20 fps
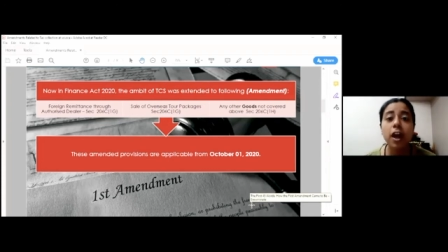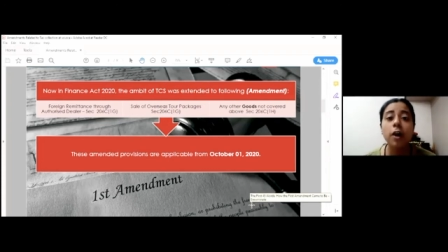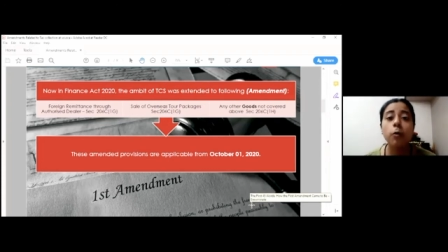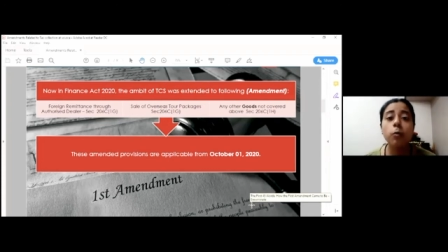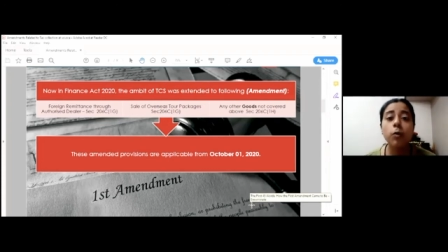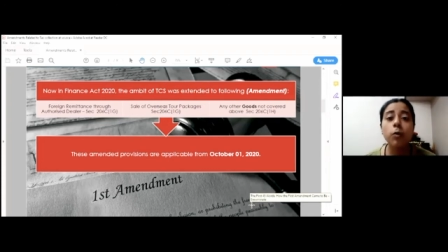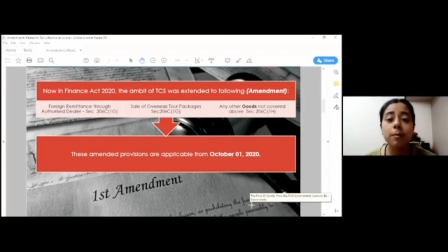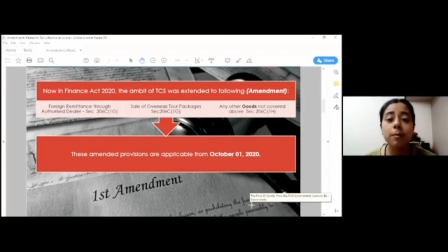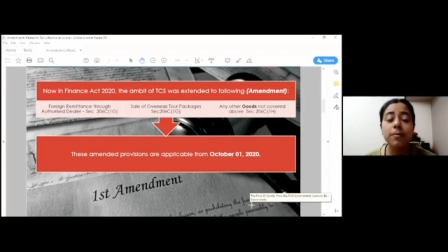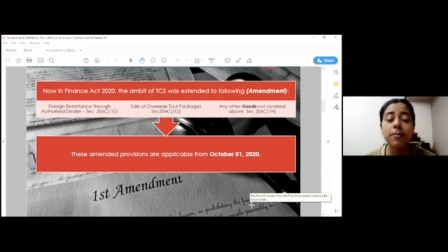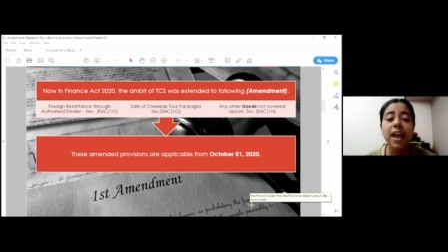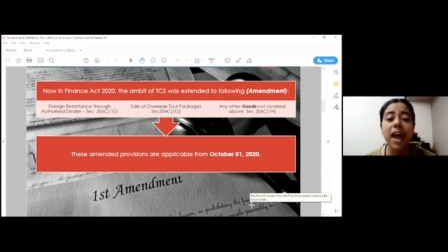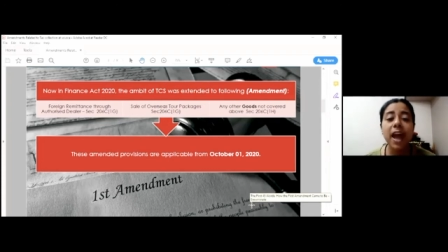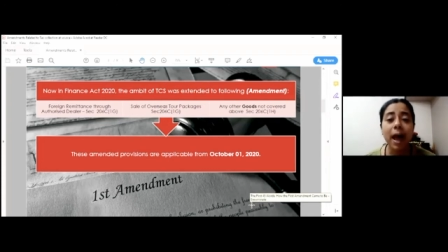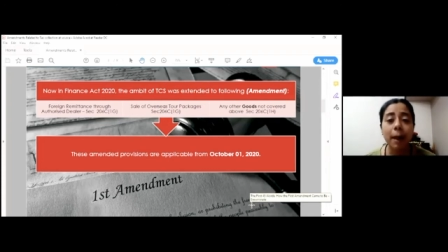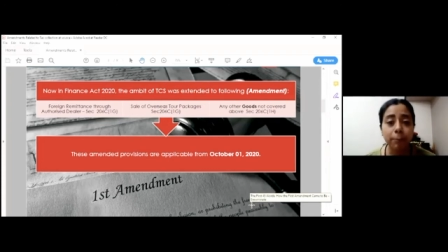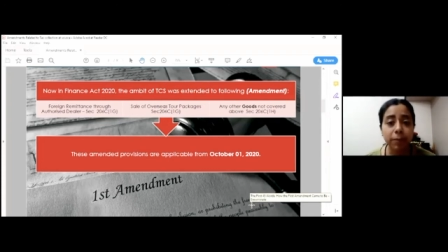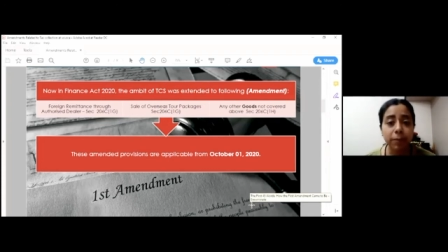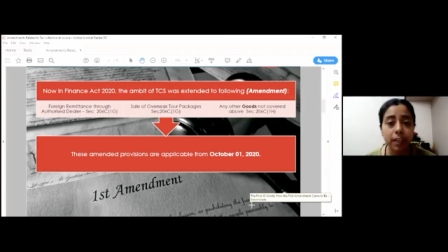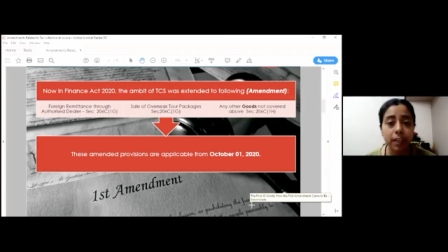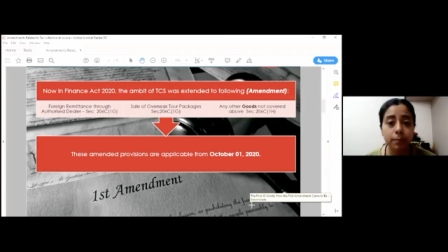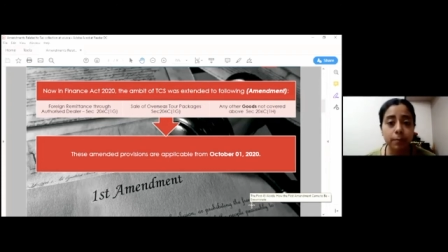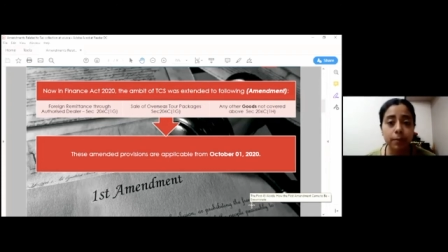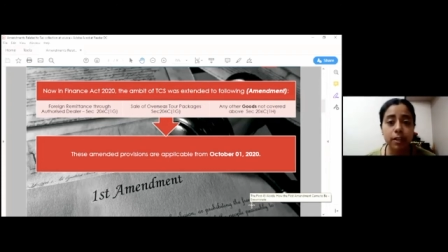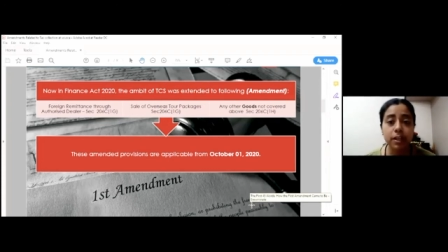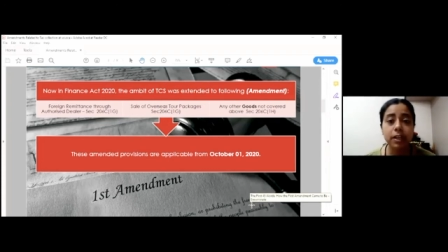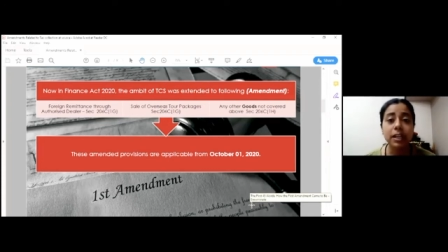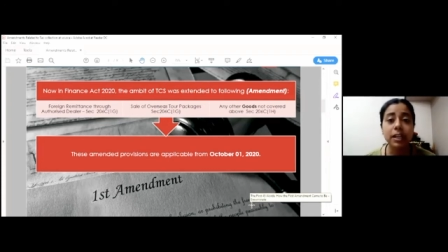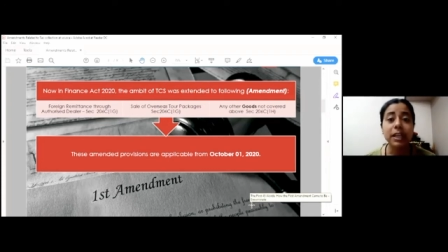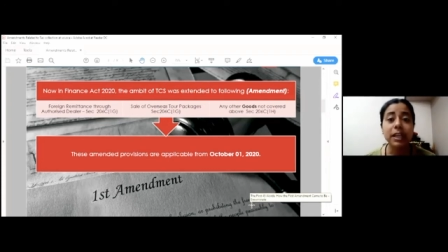will be
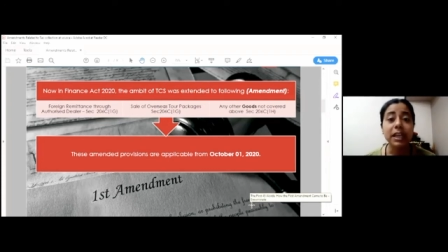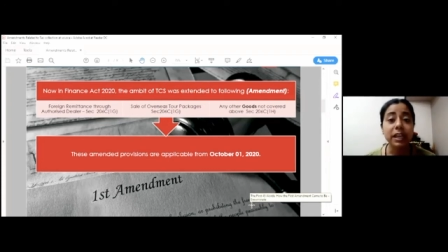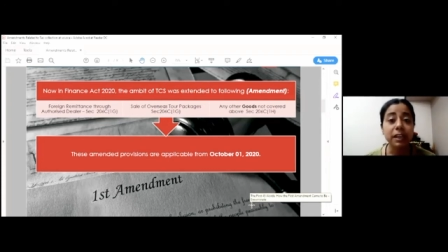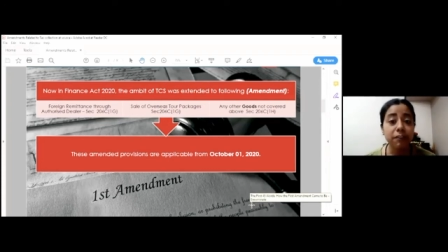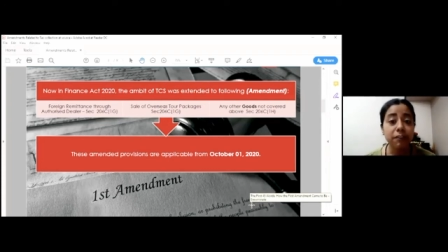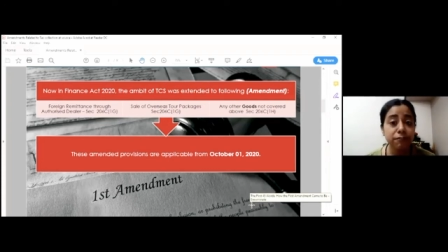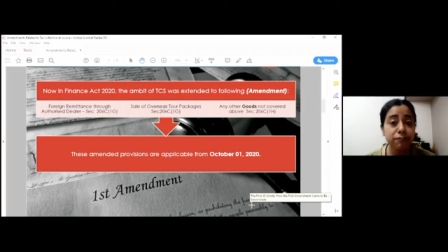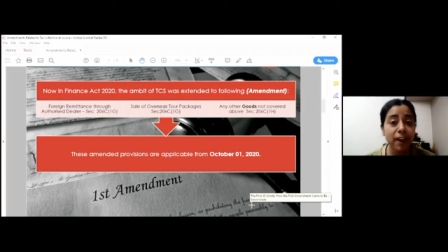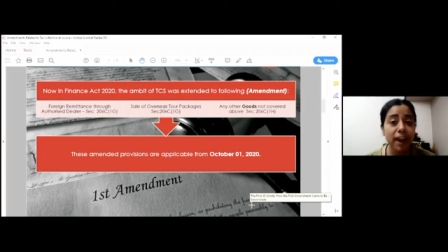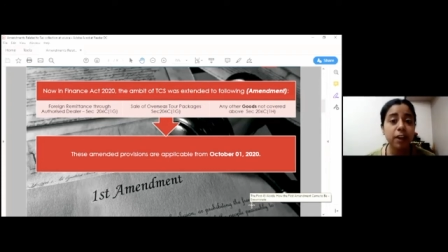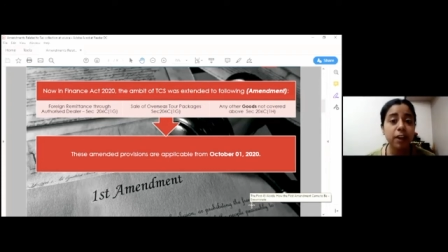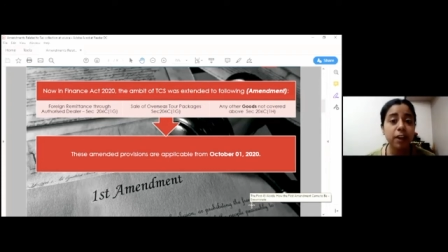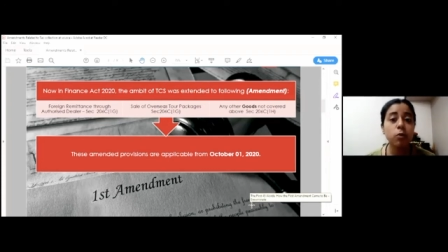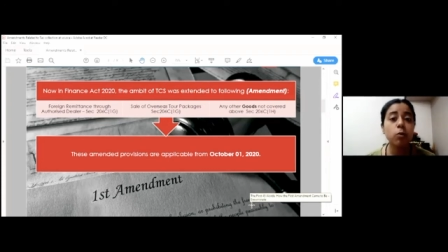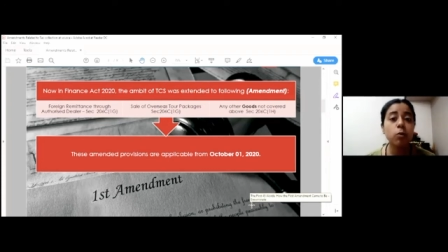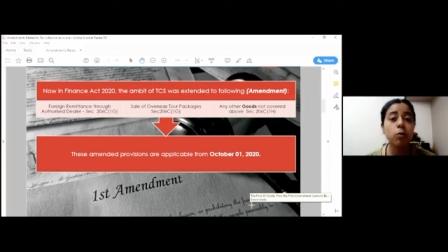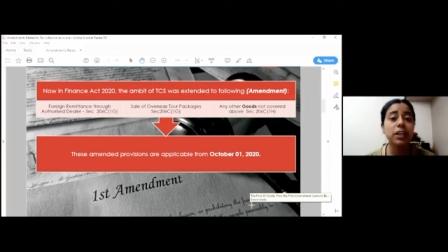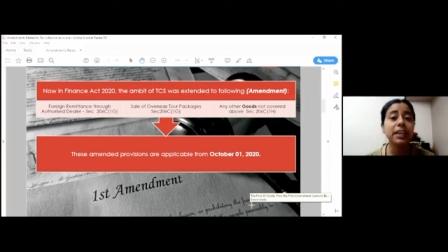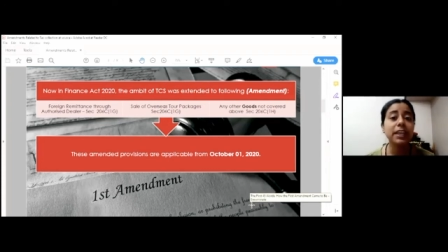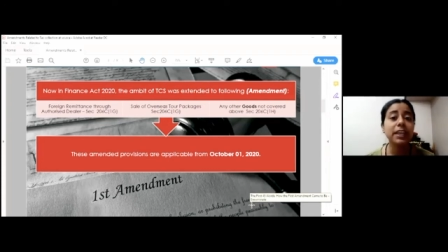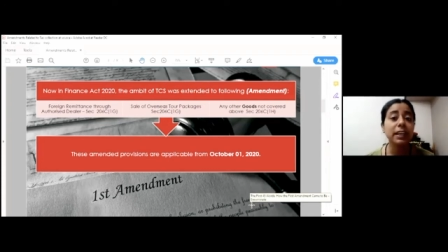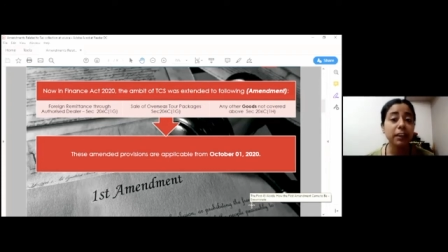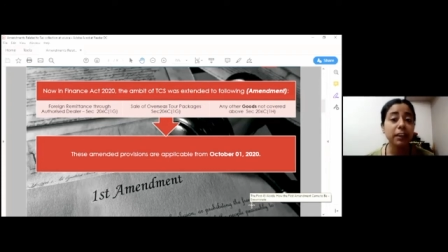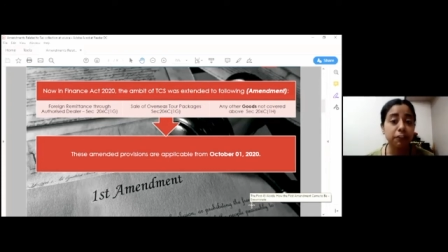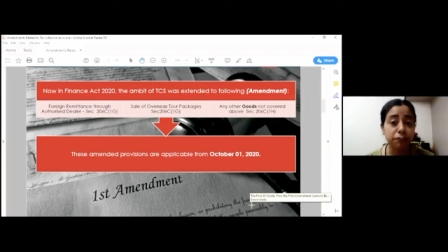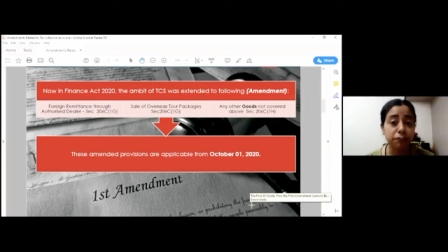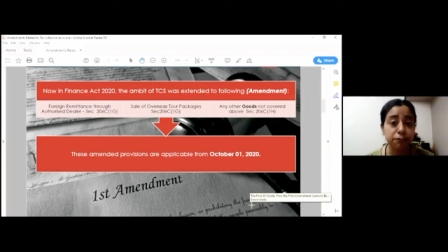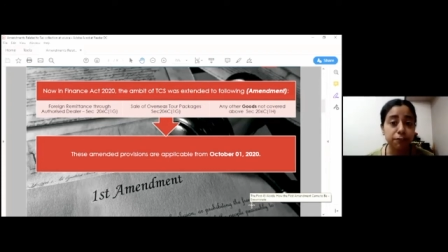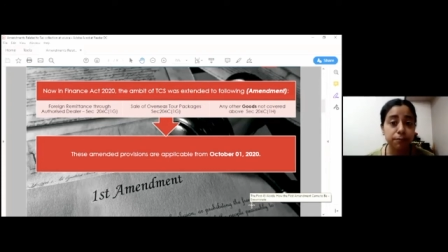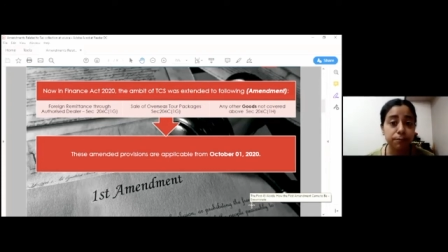applicable if and only
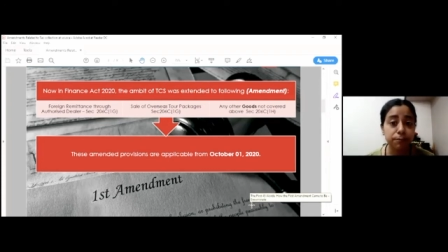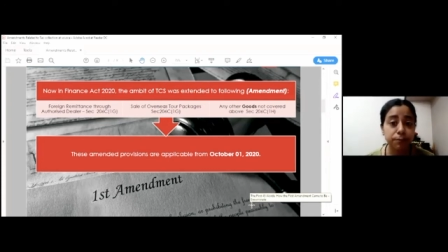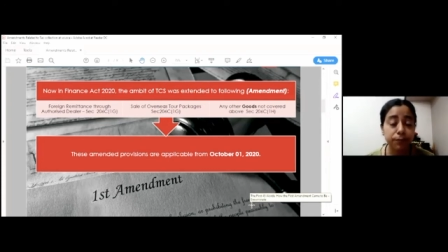if